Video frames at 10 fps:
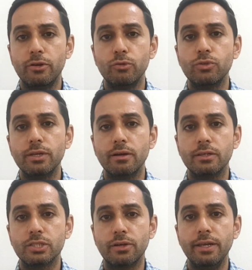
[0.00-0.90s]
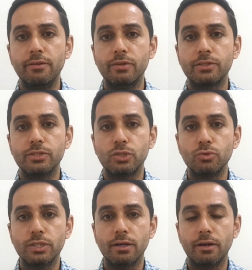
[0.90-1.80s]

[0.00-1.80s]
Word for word: you are using a screen which is using